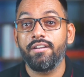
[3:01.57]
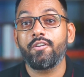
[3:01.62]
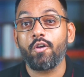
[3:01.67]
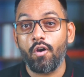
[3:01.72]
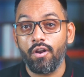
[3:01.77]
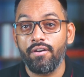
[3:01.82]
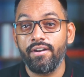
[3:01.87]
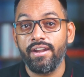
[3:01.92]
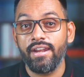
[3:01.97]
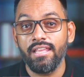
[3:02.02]
it
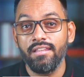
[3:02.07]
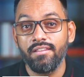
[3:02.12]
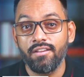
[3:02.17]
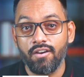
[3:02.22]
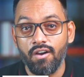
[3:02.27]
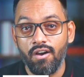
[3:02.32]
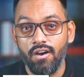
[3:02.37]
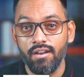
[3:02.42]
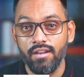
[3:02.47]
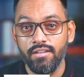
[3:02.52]
already in the
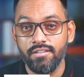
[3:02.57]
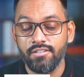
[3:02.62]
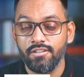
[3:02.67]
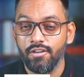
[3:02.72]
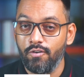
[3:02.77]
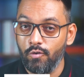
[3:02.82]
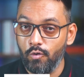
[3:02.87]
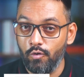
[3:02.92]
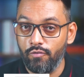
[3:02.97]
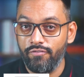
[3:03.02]
college,
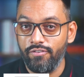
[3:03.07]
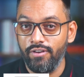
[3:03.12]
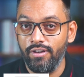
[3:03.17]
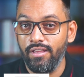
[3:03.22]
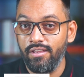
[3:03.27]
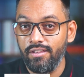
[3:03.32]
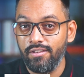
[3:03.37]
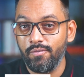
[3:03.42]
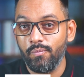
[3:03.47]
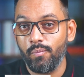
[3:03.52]

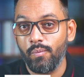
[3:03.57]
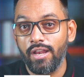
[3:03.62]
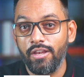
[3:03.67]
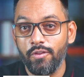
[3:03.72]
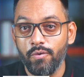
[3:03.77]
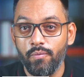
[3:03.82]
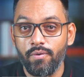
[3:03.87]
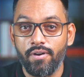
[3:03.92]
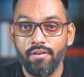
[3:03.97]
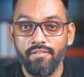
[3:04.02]
hopefully while
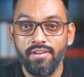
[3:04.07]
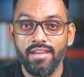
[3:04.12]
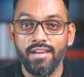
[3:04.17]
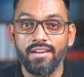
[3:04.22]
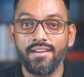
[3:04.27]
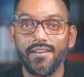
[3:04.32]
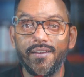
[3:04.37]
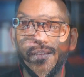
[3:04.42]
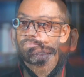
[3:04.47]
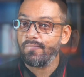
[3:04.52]
you were awake